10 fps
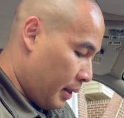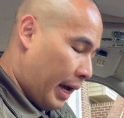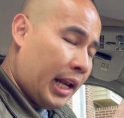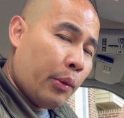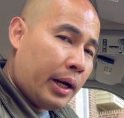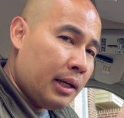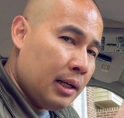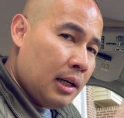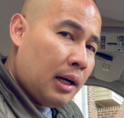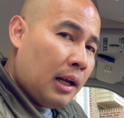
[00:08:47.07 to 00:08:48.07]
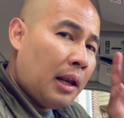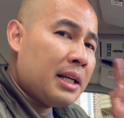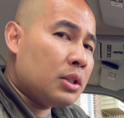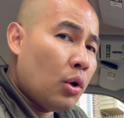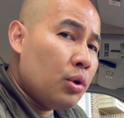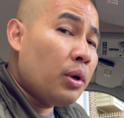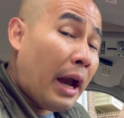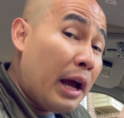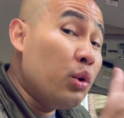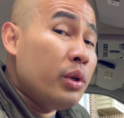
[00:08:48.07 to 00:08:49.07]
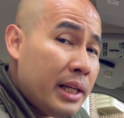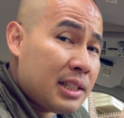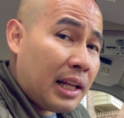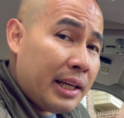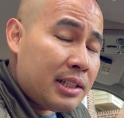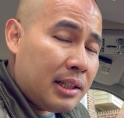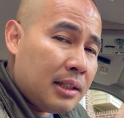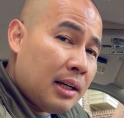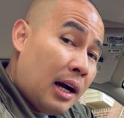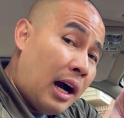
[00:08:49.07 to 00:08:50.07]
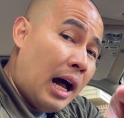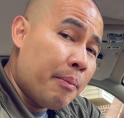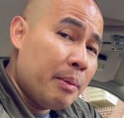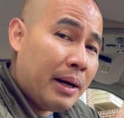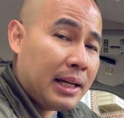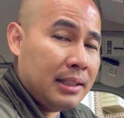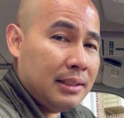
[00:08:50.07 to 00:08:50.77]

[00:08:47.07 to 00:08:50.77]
Anyway, let's go and do the installation. I'll be back.